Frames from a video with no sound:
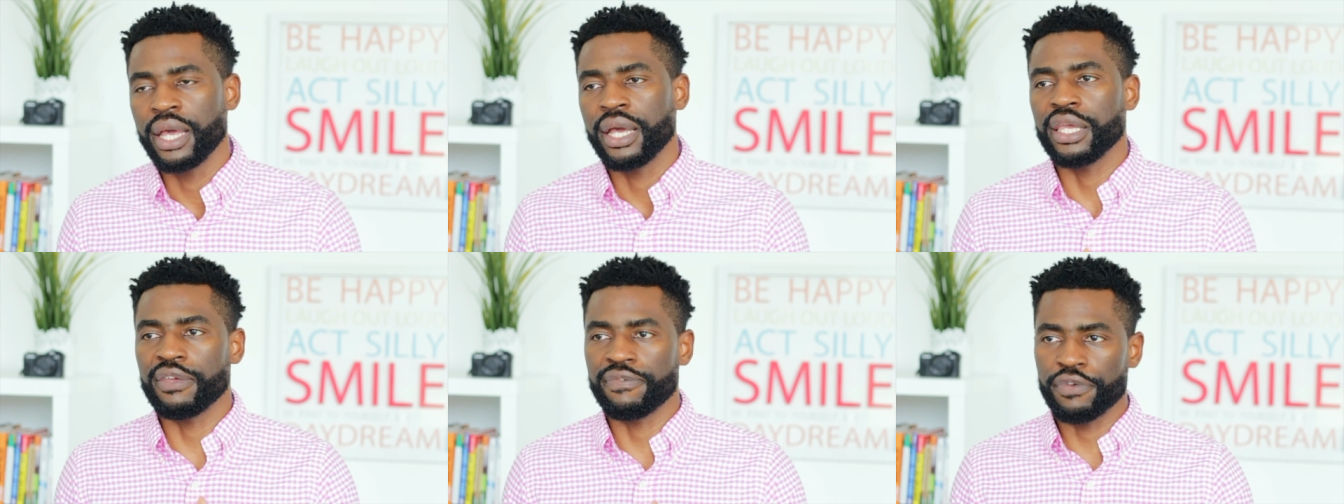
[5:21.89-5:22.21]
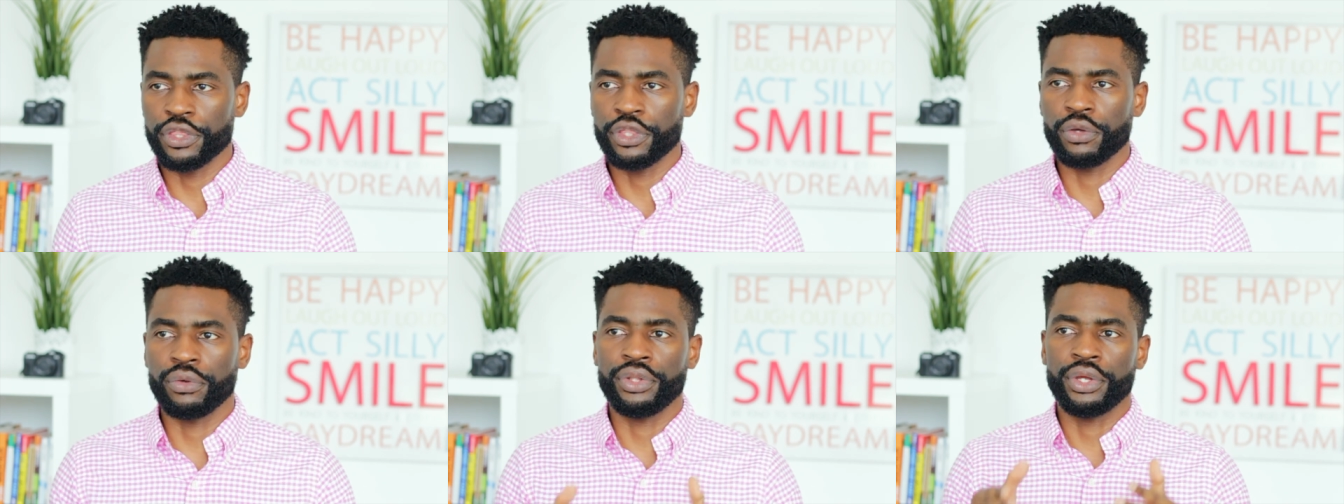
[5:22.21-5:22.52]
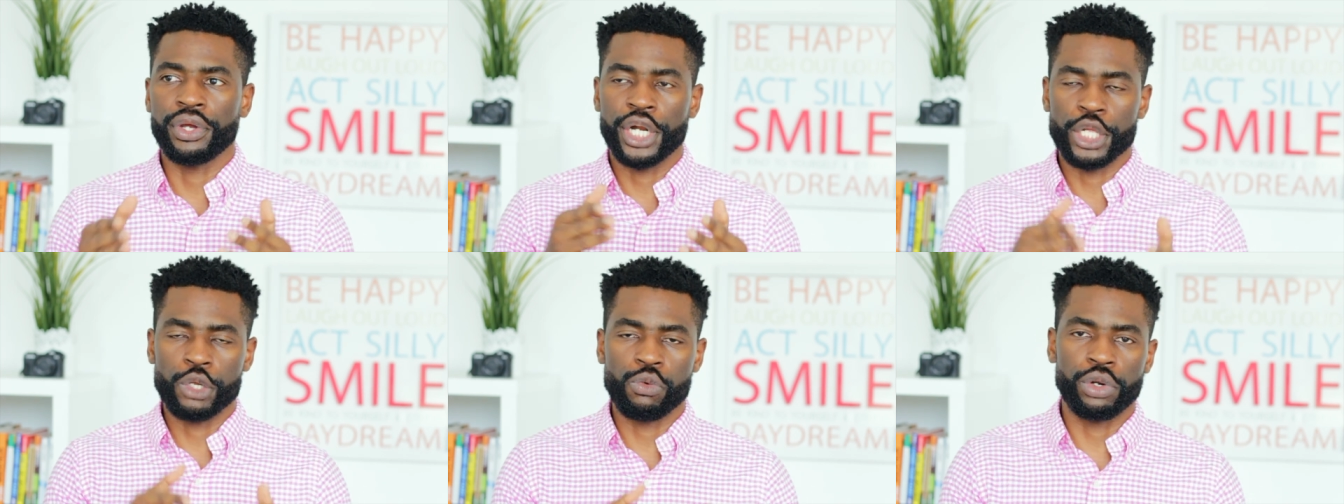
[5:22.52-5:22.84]
even though their
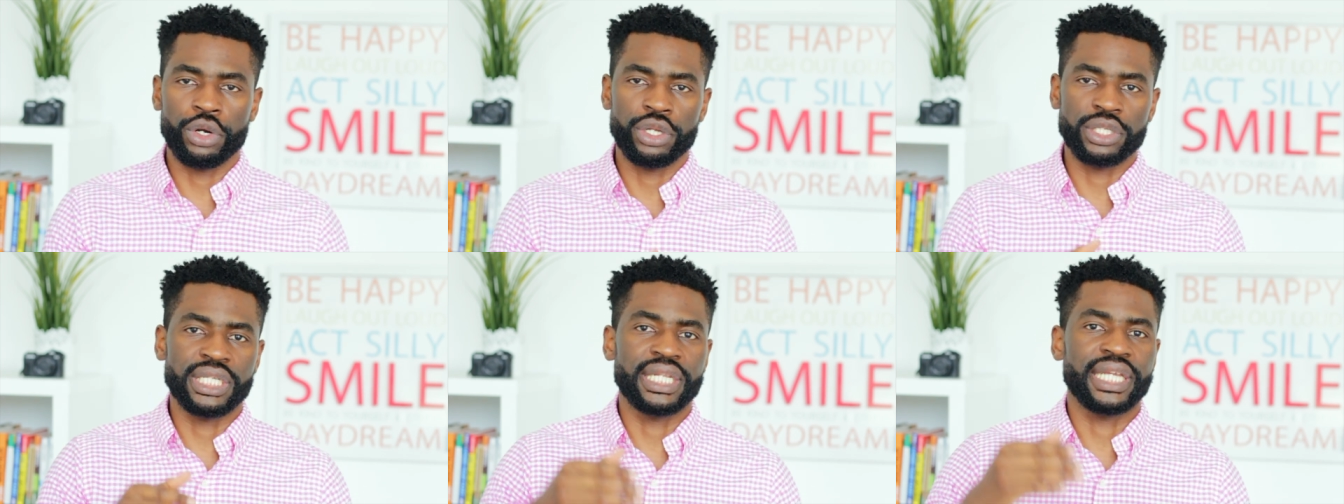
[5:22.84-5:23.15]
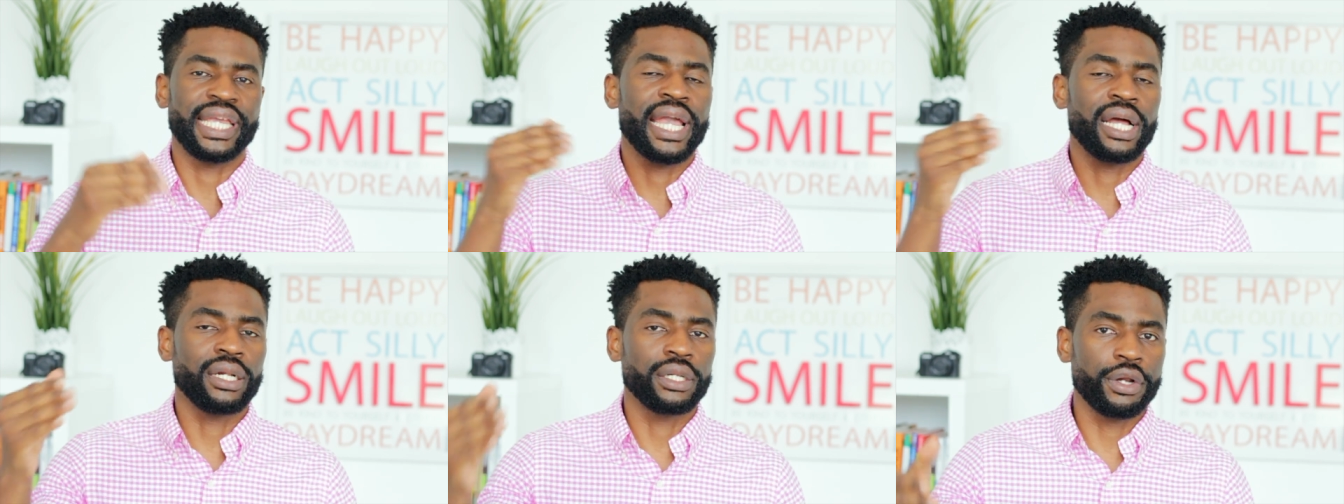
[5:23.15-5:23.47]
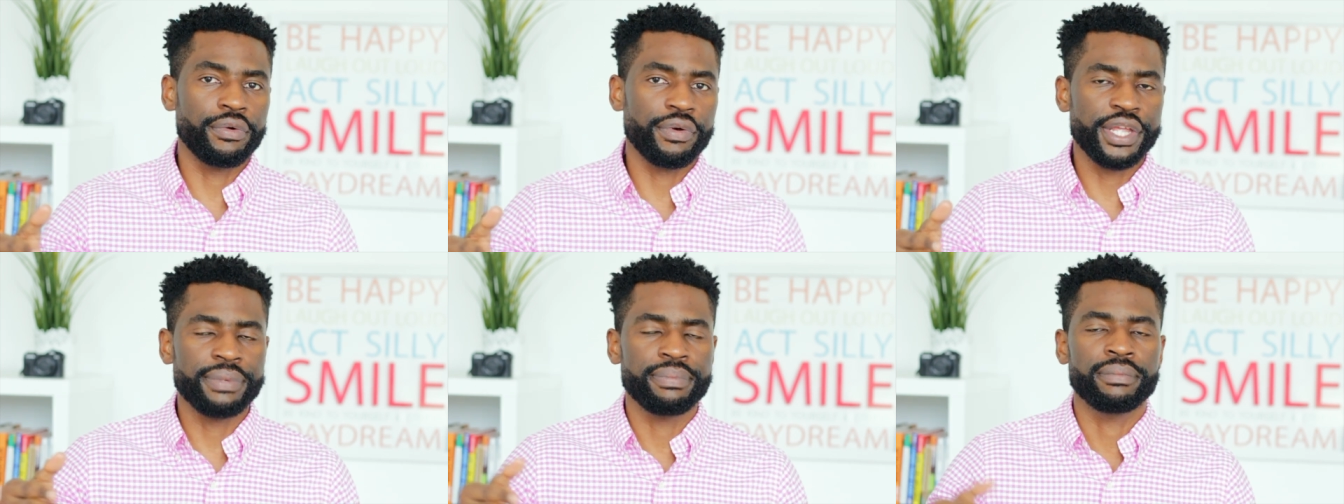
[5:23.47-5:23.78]
headquarters is in
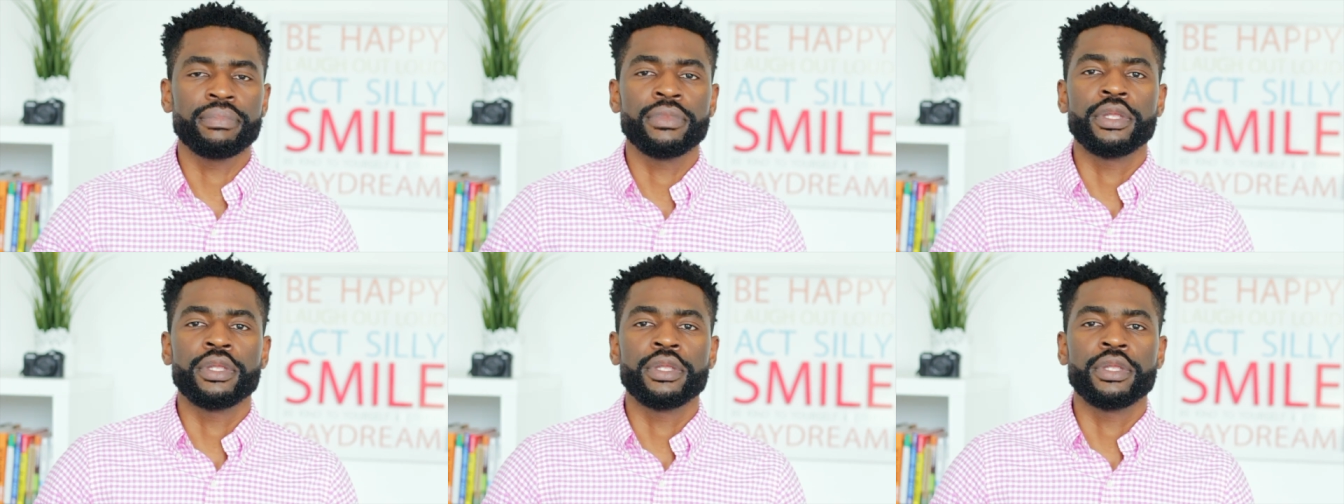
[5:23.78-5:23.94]
Calgary,